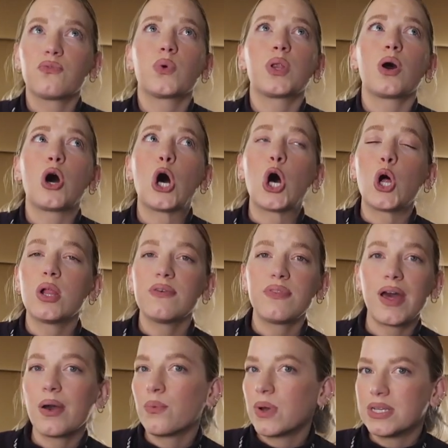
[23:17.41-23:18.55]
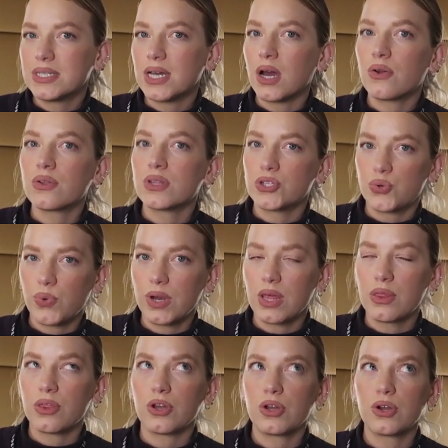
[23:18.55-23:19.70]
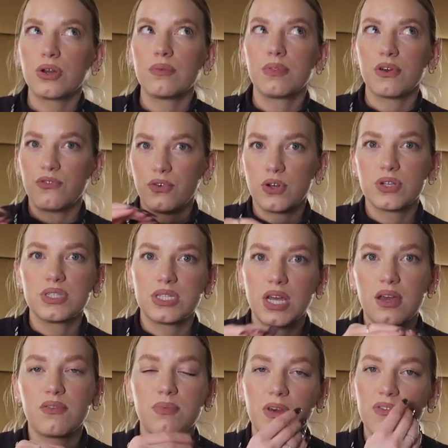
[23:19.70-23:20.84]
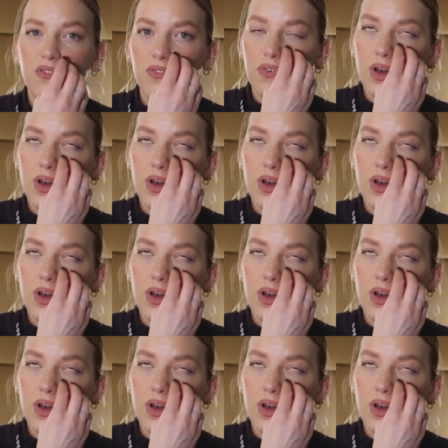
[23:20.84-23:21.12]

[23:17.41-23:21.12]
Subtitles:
when all of that went down on the 23rd, the first day of me